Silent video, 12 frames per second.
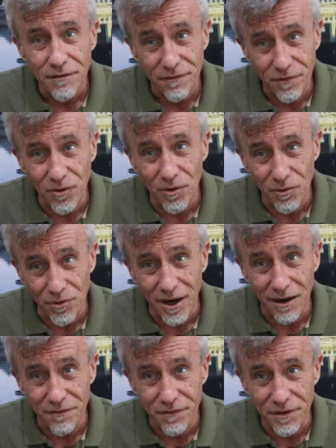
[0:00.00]

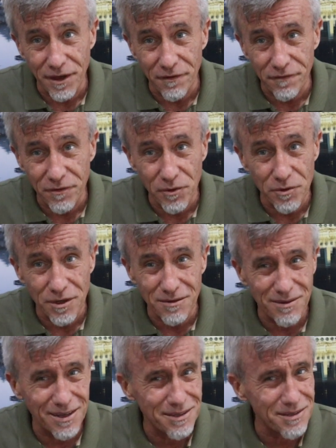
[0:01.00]
for their food,
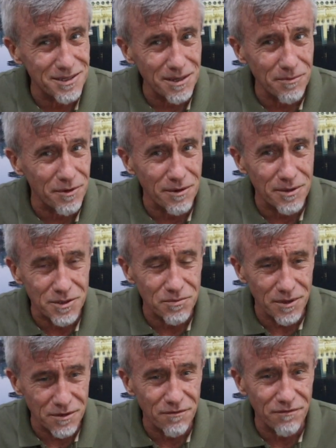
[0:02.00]
and some of them it's
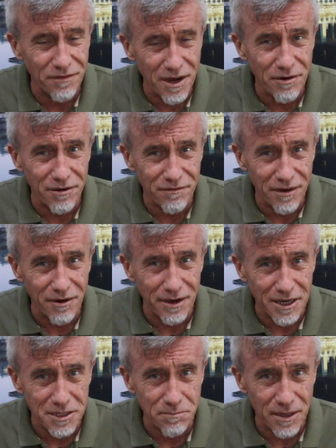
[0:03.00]
very, very
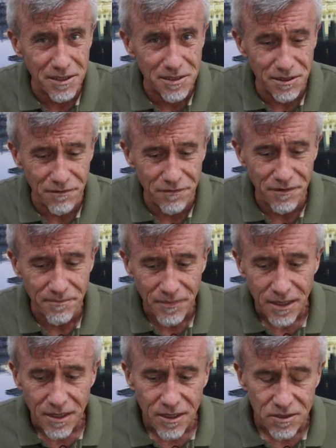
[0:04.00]
expensive.
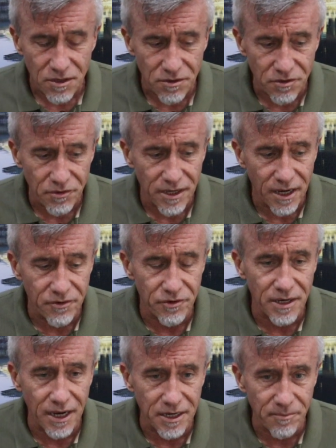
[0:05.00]
So
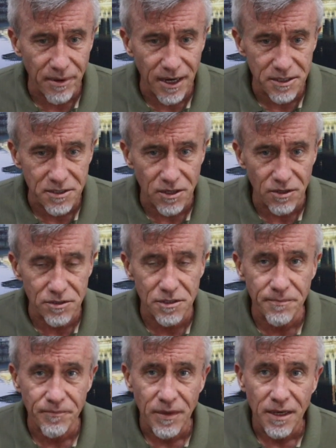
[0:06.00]
380 pesos.
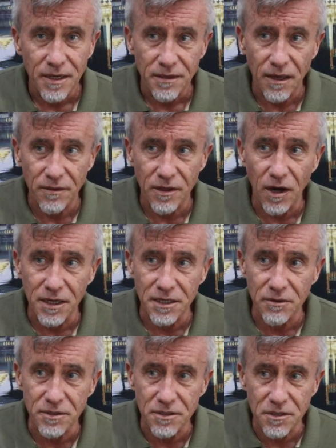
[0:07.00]
The
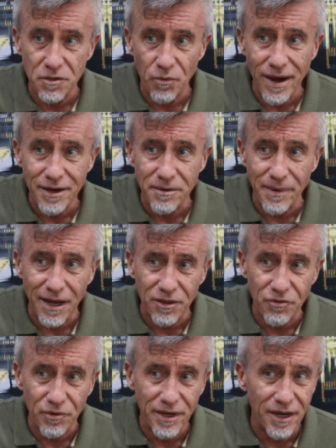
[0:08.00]
idea is it's around about
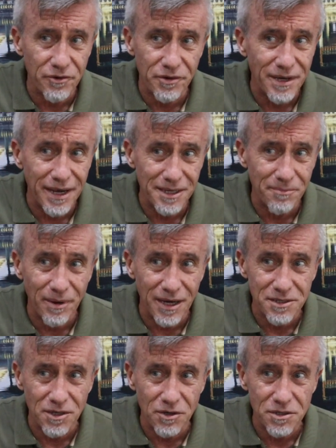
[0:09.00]
380
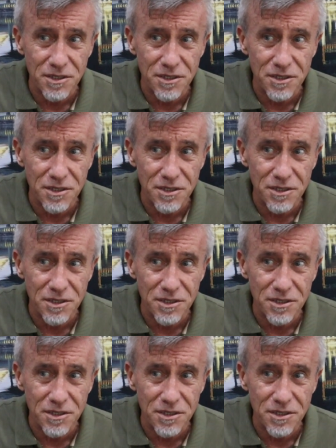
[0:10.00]
pesos,